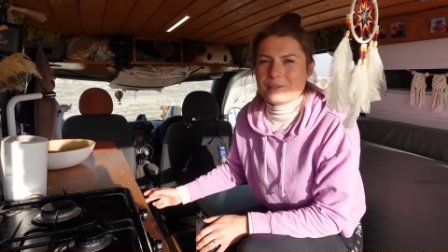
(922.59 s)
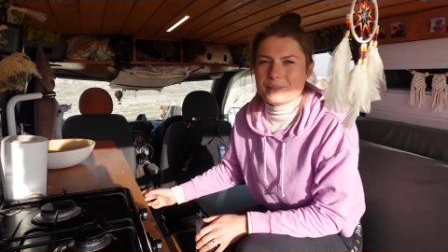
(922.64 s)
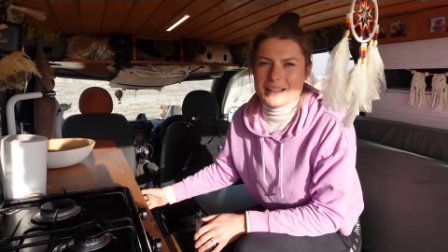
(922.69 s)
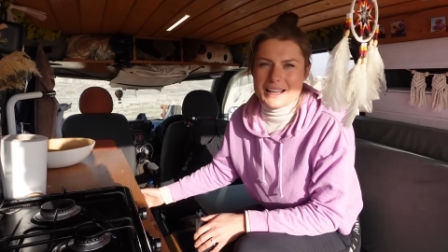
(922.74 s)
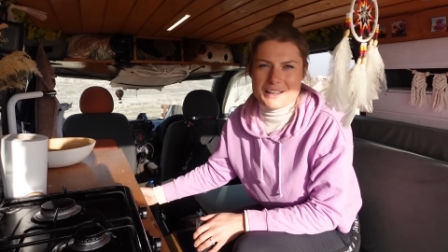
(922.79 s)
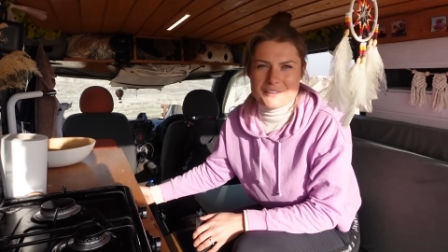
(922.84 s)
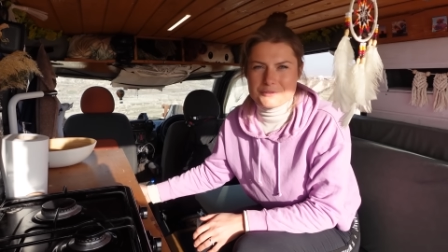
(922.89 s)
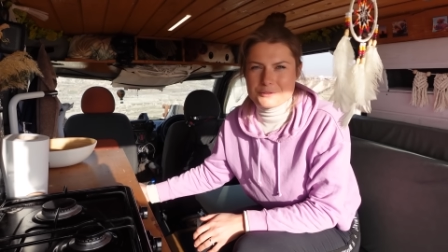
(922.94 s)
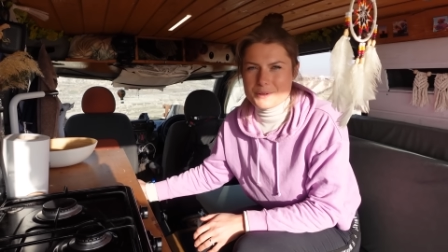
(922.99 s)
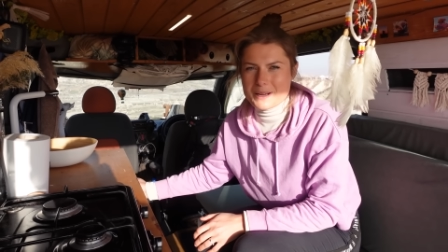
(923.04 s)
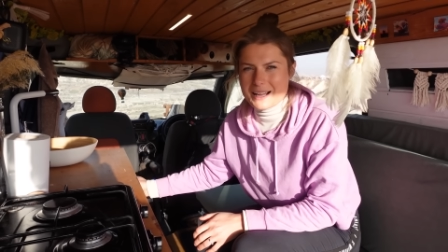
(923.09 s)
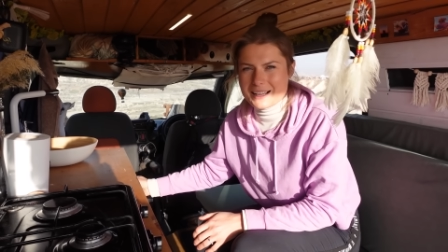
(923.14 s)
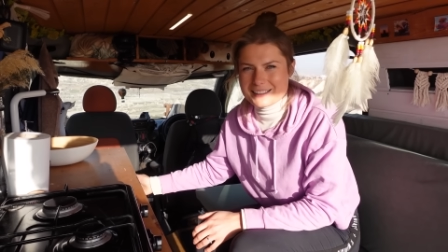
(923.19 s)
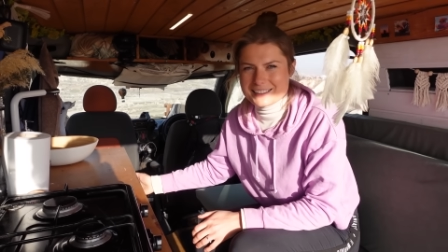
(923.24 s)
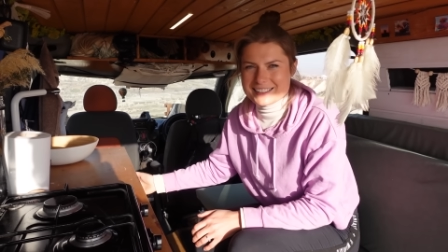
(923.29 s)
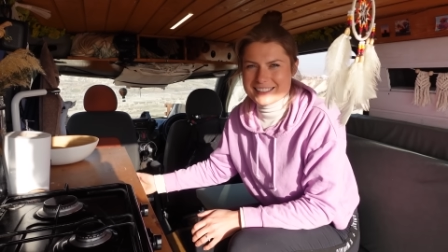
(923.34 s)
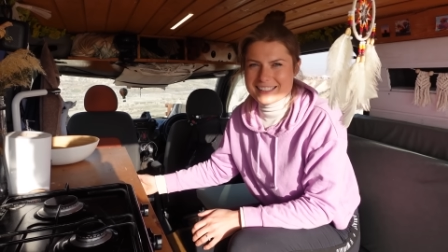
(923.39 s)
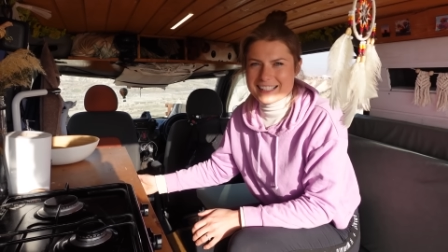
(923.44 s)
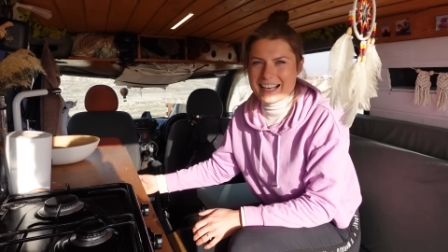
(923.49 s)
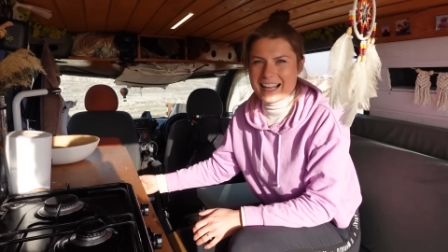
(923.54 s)
We have
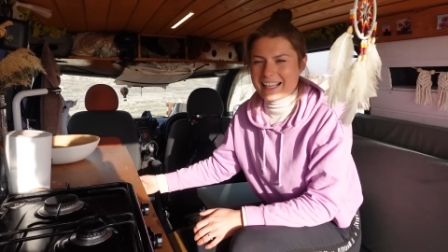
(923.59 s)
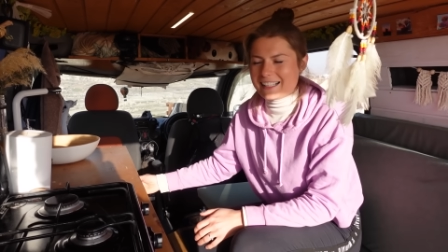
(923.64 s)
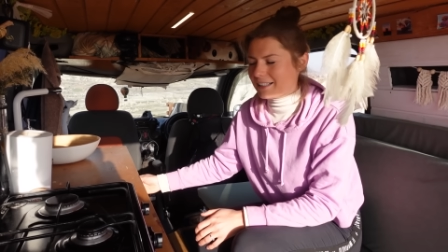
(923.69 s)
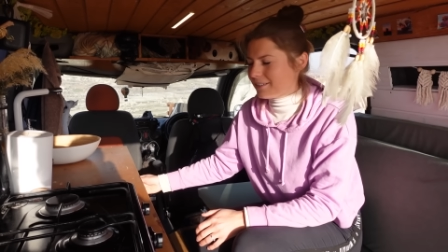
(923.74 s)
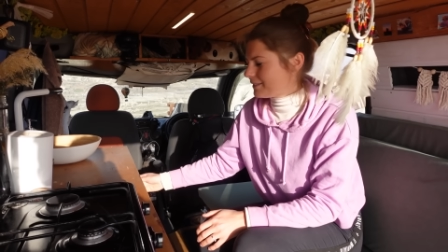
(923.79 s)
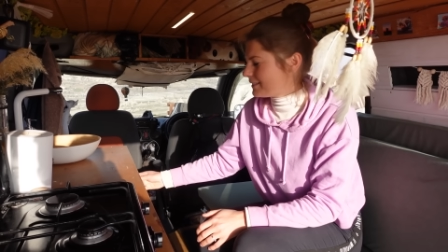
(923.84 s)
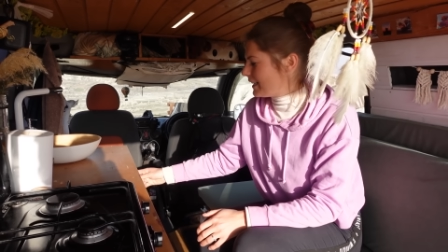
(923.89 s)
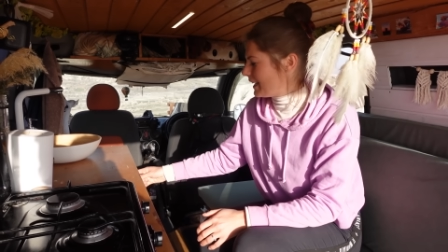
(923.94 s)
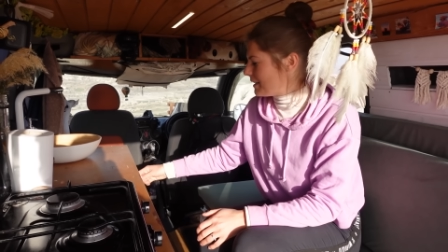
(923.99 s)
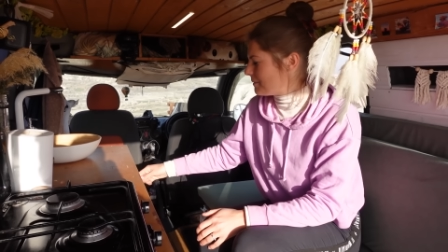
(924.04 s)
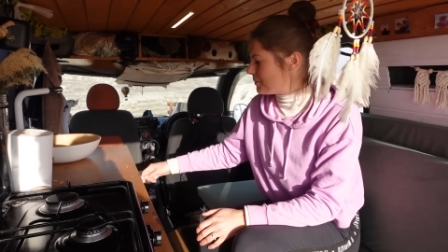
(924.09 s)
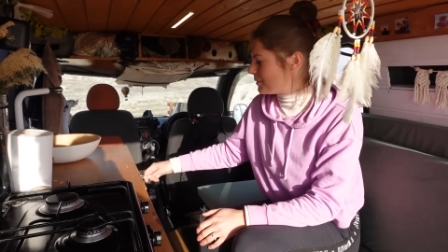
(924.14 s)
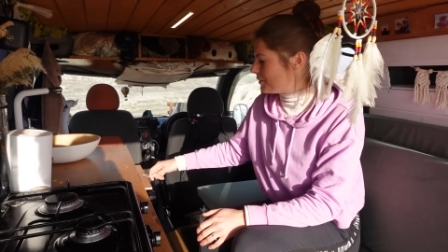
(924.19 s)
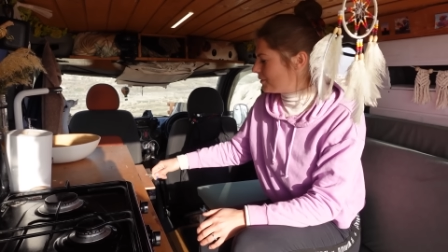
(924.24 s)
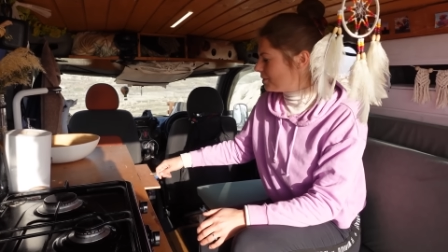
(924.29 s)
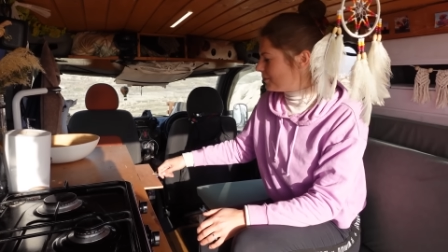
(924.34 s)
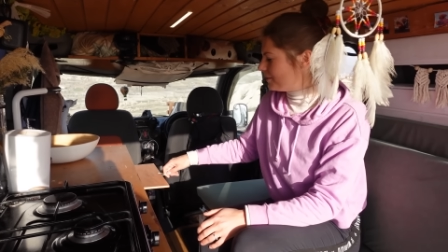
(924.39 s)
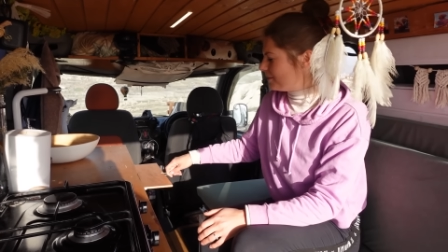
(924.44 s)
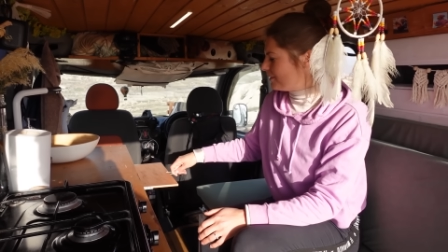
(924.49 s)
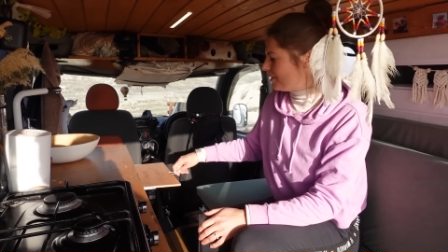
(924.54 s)
one slide-out table
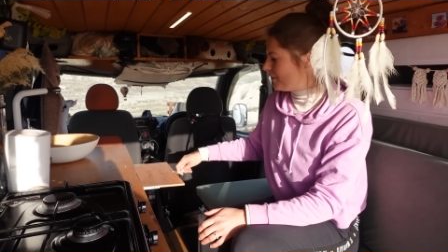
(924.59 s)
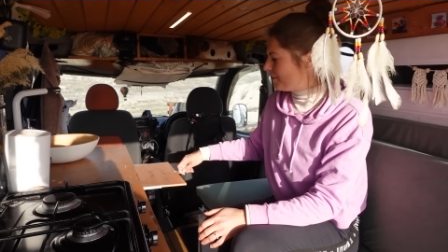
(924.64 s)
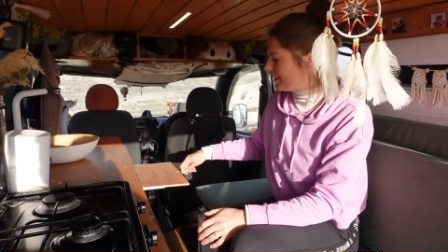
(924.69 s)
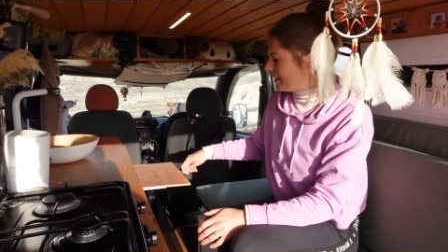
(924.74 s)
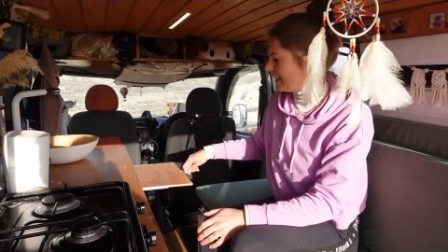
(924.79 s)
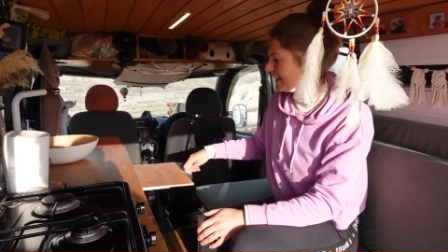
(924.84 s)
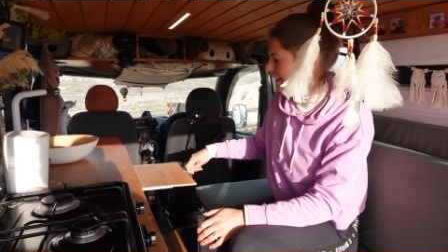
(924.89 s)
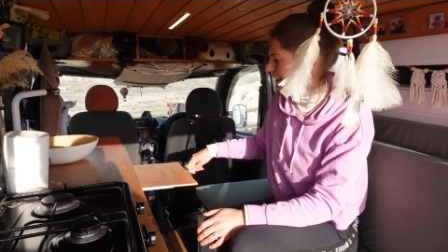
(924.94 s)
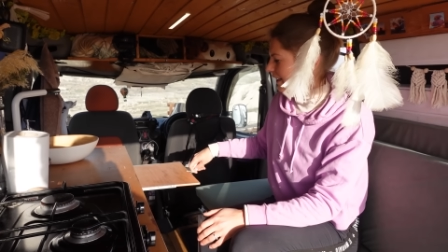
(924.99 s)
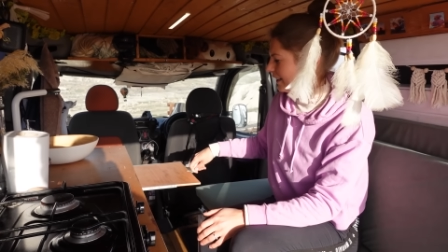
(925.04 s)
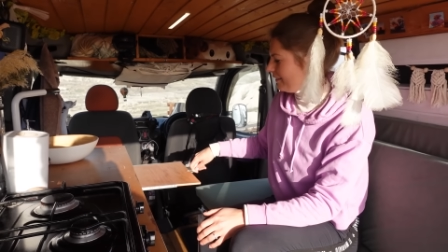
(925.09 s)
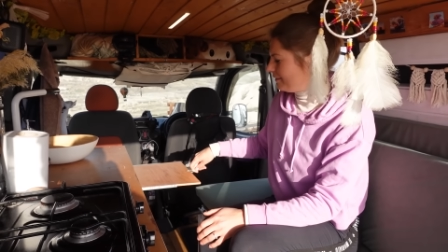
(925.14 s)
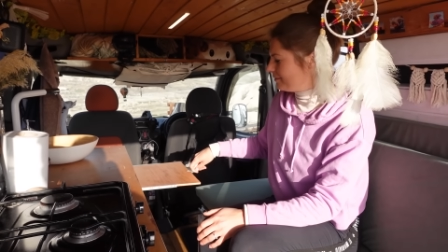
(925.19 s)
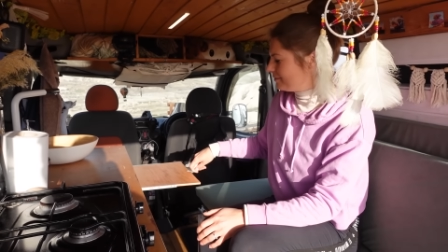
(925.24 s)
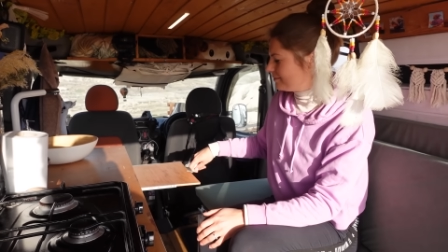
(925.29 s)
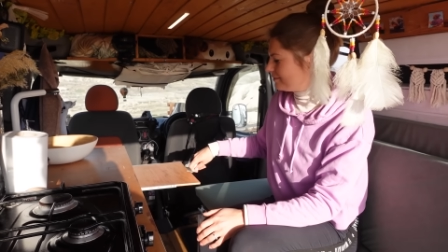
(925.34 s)
over here,